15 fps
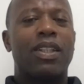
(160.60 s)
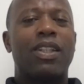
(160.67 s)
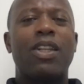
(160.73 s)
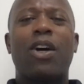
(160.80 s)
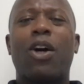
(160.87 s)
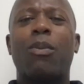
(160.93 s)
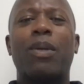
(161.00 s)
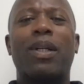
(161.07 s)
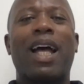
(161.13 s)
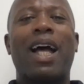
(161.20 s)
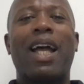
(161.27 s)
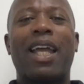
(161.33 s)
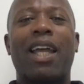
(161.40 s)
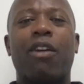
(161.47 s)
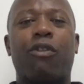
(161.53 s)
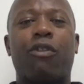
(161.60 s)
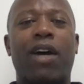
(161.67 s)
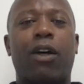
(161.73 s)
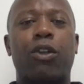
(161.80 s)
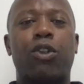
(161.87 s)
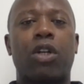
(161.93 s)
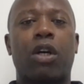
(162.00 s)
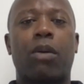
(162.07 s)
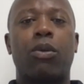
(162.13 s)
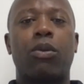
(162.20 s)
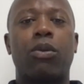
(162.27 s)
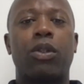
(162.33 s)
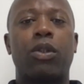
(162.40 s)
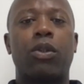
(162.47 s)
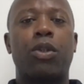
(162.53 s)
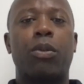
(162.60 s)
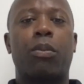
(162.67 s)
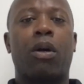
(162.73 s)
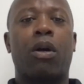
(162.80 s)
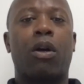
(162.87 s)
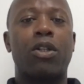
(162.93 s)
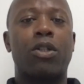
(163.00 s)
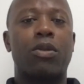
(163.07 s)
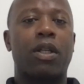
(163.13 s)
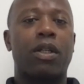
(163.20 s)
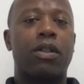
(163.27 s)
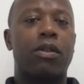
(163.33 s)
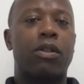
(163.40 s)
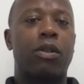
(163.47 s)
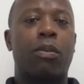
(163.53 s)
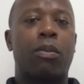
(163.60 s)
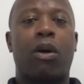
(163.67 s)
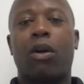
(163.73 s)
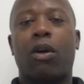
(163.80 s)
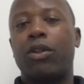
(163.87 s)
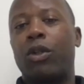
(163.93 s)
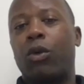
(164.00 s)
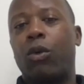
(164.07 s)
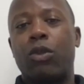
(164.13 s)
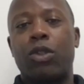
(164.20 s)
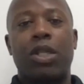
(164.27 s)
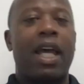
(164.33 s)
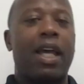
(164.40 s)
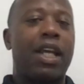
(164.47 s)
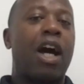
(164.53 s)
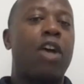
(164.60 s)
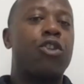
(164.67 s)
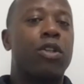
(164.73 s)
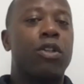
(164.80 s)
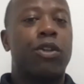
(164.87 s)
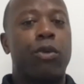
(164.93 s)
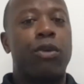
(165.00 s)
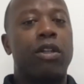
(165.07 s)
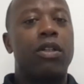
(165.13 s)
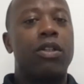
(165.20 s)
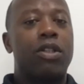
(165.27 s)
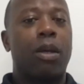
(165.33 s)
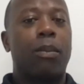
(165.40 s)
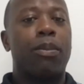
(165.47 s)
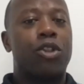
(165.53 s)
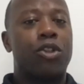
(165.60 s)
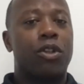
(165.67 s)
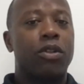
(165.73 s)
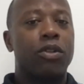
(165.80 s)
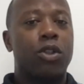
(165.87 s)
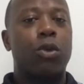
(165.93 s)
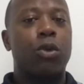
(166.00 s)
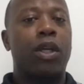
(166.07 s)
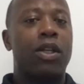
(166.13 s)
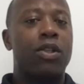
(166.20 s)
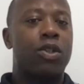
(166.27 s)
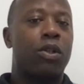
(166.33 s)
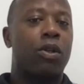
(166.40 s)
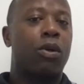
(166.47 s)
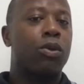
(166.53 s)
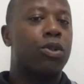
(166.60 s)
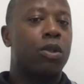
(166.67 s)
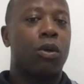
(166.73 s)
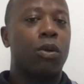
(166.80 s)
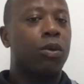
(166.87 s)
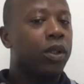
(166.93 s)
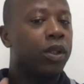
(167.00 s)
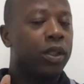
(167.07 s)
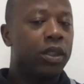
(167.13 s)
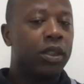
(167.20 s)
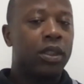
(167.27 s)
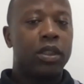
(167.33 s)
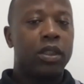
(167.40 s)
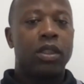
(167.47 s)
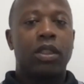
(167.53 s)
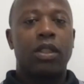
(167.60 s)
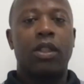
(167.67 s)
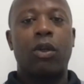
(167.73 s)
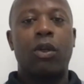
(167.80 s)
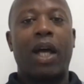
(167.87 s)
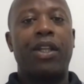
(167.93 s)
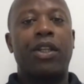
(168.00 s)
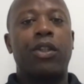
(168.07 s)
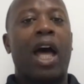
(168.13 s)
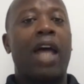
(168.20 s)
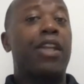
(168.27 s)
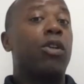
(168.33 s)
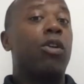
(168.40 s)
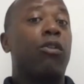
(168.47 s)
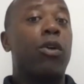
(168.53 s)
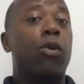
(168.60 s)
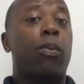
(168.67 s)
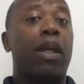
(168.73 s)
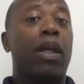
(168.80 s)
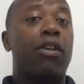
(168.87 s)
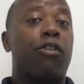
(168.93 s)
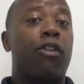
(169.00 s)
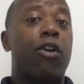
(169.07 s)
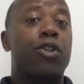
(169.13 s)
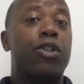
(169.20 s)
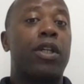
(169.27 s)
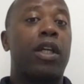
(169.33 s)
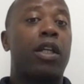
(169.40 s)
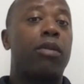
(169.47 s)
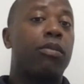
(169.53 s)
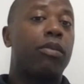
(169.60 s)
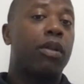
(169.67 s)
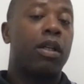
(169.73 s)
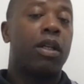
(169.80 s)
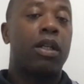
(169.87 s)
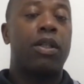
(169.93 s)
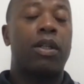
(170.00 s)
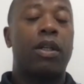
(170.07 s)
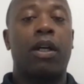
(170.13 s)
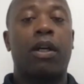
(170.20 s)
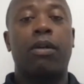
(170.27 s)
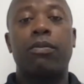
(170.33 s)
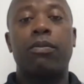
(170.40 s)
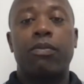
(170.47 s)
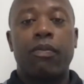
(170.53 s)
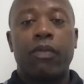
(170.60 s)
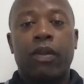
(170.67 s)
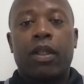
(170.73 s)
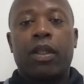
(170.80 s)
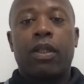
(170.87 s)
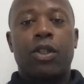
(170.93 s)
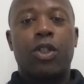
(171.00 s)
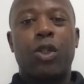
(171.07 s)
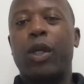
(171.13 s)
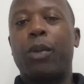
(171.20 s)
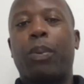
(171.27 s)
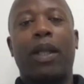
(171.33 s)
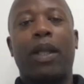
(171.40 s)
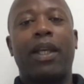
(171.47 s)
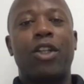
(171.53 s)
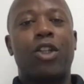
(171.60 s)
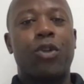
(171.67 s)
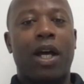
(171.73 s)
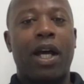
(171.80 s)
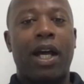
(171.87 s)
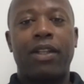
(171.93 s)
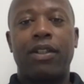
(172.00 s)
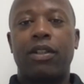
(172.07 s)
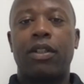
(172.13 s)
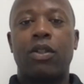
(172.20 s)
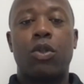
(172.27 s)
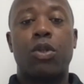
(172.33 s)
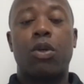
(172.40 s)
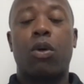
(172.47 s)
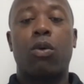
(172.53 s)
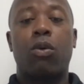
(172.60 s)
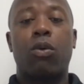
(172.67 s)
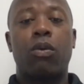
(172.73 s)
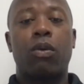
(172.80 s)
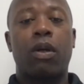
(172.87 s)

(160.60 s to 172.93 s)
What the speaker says: No, Mekhi had foul trouble. DeMar, had 103 temperature 2 days ago. So, I didn't know if he would play in the first game. And so he played, he tried. And so